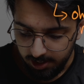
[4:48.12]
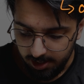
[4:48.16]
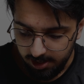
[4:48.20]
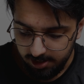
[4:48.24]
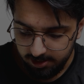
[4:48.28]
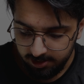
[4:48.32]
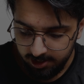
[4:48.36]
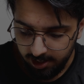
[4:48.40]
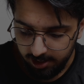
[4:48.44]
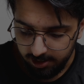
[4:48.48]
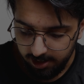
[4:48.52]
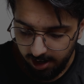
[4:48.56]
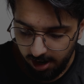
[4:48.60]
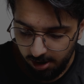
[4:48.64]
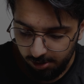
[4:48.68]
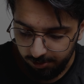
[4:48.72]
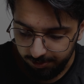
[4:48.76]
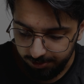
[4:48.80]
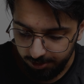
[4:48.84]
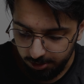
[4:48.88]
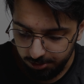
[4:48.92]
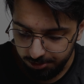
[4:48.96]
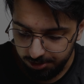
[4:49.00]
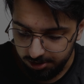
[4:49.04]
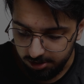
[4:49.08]
is that our
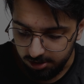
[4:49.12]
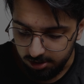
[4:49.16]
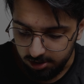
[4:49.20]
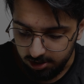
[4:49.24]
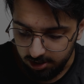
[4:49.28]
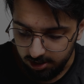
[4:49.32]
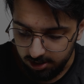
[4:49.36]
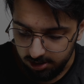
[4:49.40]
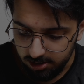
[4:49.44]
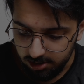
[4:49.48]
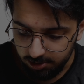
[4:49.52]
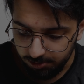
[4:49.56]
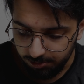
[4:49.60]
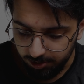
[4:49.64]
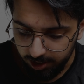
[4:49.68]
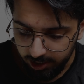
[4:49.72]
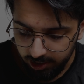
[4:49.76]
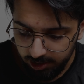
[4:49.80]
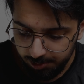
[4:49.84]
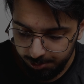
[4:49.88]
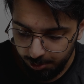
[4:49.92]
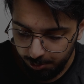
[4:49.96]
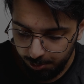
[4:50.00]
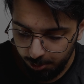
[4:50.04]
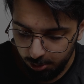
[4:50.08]
voltage is
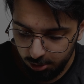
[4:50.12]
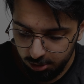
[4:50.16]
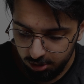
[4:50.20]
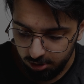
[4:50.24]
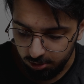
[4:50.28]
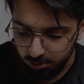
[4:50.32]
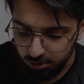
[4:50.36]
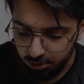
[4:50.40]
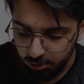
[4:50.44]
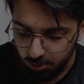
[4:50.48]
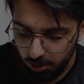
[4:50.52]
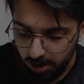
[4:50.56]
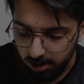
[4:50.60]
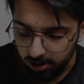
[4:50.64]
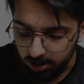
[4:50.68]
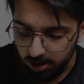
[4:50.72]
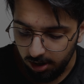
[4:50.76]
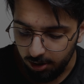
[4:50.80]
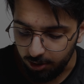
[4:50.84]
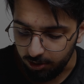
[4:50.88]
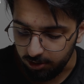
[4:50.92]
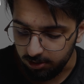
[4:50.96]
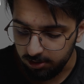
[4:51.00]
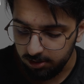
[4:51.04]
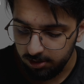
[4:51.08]
directly proportional to our
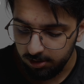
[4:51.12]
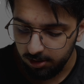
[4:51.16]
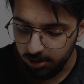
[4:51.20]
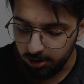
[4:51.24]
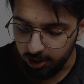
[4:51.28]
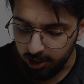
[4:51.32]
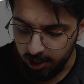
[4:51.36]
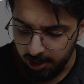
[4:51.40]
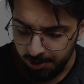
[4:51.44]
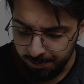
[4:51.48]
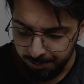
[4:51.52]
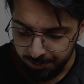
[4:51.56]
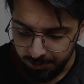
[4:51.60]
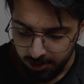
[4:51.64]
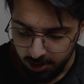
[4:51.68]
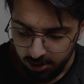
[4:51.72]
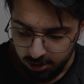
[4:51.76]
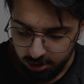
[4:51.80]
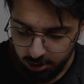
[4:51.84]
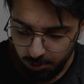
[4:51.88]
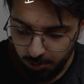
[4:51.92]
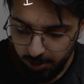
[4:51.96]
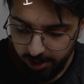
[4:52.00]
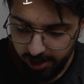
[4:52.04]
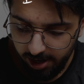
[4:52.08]
current, okay?
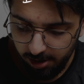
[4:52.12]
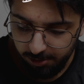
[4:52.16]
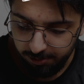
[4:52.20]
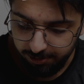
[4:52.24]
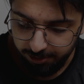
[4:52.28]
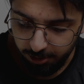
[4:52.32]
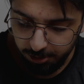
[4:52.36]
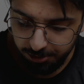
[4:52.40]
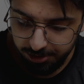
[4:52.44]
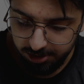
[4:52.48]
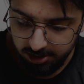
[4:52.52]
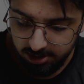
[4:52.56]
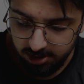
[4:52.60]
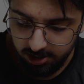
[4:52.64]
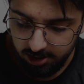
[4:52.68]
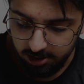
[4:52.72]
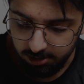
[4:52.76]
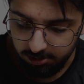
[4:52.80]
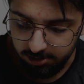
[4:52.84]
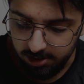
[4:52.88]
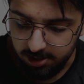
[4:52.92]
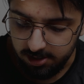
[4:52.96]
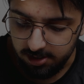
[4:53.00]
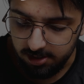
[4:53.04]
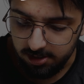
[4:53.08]
So when our voltage
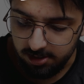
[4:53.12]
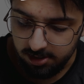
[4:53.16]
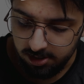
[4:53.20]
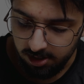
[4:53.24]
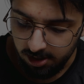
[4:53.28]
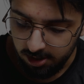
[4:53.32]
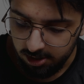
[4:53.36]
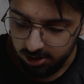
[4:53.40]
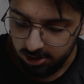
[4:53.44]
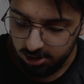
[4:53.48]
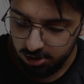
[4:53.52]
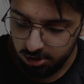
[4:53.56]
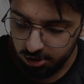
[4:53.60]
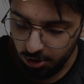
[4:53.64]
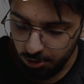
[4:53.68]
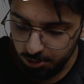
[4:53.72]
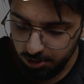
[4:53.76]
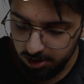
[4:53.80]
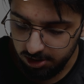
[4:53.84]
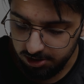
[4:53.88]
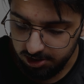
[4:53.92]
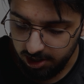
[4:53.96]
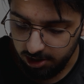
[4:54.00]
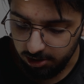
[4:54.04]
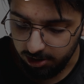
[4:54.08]
increases, so
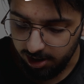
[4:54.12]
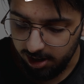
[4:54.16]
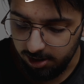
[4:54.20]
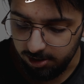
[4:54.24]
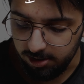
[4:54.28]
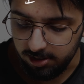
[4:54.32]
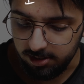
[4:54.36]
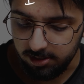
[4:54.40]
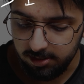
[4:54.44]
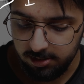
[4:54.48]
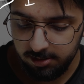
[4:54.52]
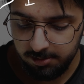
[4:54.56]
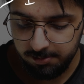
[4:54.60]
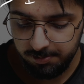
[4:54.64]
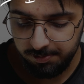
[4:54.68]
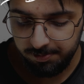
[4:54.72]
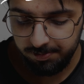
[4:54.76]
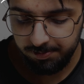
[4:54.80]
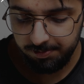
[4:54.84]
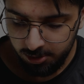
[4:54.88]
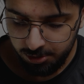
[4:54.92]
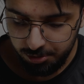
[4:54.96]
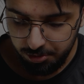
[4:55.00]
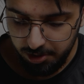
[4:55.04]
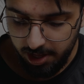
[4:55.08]
does our current.
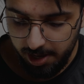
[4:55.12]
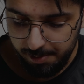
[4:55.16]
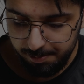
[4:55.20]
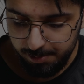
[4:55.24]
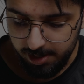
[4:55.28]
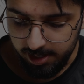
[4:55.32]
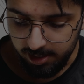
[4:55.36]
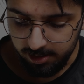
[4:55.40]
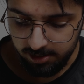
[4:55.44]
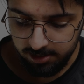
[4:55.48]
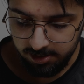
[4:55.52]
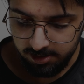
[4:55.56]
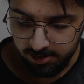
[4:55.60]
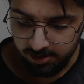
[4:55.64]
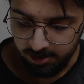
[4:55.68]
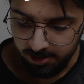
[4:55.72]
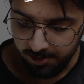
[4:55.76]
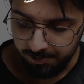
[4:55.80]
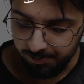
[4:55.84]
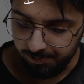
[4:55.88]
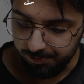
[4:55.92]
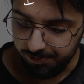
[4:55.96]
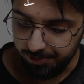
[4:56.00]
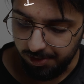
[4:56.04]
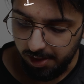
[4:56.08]
So that means
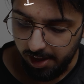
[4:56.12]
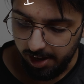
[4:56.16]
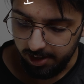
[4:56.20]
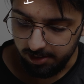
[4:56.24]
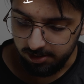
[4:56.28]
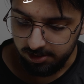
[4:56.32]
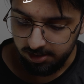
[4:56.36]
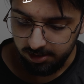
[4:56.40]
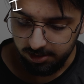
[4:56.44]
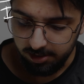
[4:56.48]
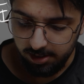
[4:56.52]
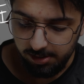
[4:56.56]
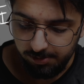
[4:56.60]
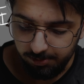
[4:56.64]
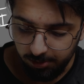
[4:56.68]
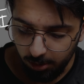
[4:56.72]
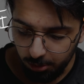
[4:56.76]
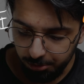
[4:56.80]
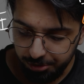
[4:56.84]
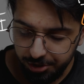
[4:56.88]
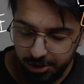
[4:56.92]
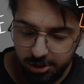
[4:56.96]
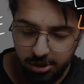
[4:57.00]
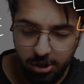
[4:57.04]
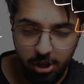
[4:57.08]
that the
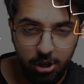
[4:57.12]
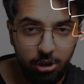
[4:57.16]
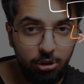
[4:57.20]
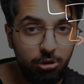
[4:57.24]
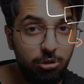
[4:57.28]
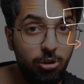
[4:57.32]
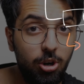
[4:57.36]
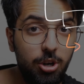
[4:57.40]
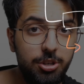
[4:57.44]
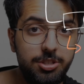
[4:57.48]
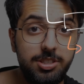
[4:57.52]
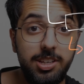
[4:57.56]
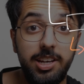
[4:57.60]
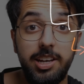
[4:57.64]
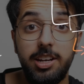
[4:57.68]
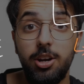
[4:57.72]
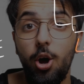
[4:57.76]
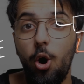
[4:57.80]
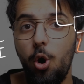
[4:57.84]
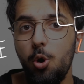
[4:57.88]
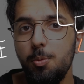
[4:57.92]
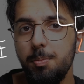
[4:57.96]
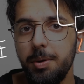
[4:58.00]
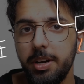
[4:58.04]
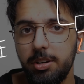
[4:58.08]
voltage across an
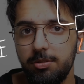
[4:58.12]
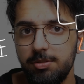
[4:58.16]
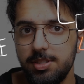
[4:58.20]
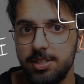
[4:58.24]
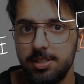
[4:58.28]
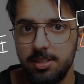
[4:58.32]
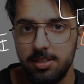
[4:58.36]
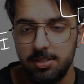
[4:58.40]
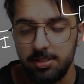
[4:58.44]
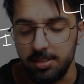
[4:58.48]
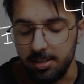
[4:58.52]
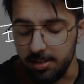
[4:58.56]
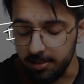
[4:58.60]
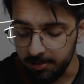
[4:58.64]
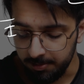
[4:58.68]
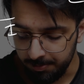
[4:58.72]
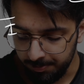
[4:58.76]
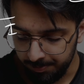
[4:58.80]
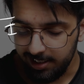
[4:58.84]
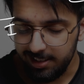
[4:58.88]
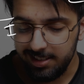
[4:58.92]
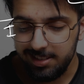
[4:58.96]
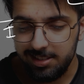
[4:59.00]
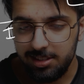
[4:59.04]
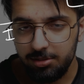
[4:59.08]
ohmic resistor
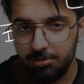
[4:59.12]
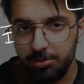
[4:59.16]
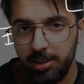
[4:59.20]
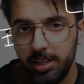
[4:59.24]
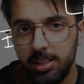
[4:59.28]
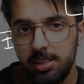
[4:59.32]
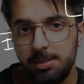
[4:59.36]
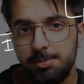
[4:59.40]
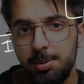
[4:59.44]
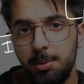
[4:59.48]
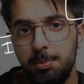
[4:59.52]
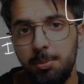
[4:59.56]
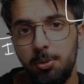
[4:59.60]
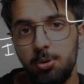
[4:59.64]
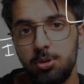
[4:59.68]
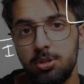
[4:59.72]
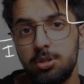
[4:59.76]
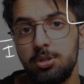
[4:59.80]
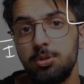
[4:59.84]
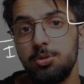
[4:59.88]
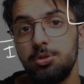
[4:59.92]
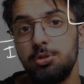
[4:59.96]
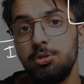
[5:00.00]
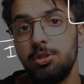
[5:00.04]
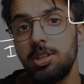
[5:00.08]
is directly
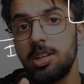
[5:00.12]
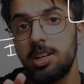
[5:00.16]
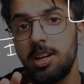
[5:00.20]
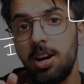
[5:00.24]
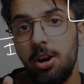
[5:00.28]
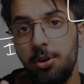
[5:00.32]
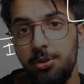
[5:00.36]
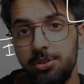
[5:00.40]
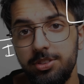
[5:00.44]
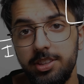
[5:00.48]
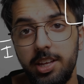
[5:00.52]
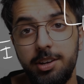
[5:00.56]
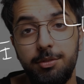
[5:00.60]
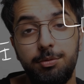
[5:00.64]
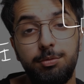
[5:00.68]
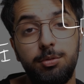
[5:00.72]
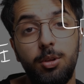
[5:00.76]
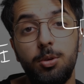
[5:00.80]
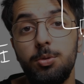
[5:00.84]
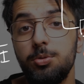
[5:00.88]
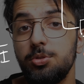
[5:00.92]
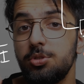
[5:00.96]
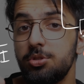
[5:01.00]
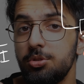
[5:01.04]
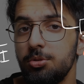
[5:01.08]
proportional to the current that
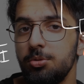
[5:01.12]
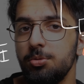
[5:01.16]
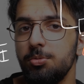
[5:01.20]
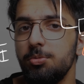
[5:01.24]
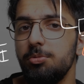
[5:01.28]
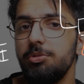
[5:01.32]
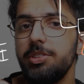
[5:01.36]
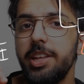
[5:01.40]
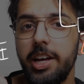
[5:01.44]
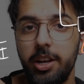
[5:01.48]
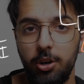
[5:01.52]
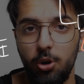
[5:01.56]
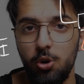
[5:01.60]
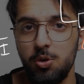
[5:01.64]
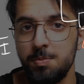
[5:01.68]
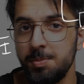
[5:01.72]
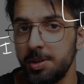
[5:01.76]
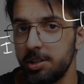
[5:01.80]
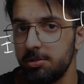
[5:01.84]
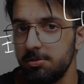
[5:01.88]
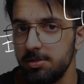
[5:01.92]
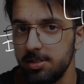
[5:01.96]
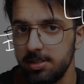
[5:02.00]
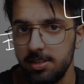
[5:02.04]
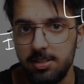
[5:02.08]
flows through that
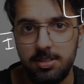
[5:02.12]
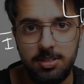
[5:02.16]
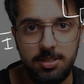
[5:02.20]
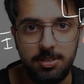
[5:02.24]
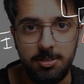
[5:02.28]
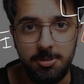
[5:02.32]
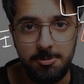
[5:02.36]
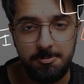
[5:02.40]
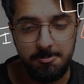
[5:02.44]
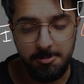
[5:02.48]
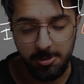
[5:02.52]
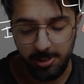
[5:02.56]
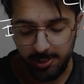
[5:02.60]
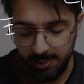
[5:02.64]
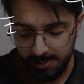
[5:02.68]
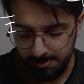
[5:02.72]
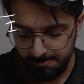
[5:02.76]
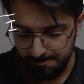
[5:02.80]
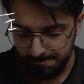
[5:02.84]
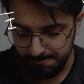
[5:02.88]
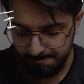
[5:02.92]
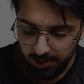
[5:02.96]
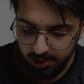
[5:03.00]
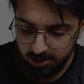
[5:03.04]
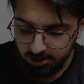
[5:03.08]
ohmic resistor,
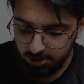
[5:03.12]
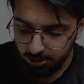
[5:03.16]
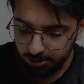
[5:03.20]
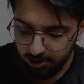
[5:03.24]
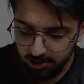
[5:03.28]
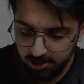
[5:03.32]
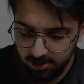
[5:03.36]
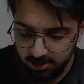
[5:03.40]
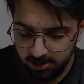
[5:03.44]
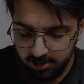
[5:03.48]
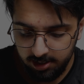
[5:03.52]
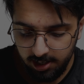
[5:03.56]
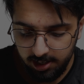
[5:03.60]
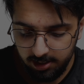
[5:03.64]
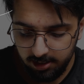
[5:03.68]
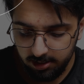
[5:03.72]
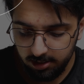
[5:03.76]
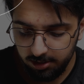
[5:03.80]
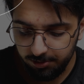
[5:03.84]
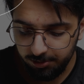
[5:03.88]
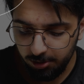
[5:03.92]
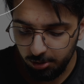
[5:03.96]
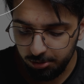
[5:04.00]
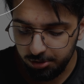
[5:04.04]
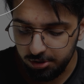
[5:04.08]
okay? And so this is saying that
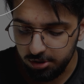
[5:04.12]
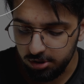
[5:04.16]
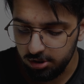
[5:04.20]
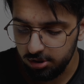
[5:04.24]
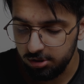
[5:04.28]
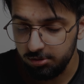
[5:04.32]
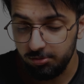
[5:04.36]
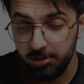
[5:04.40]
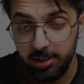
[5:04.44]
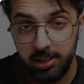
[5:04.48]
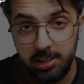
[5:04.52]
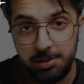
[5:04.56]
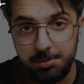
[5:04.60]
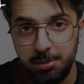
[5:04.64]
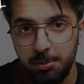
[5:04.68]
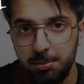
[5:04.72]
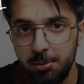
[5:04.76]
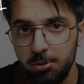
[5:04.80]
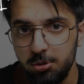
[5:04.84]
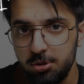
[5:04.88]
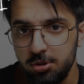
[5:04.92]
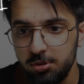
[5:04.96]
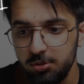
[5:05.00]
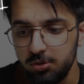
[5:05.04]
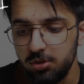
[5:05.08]
the voltage is directly
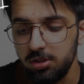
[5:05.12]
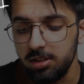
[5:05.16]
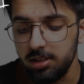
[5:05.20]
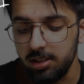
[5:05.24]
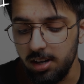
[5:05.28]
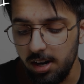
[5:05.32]
proportional to the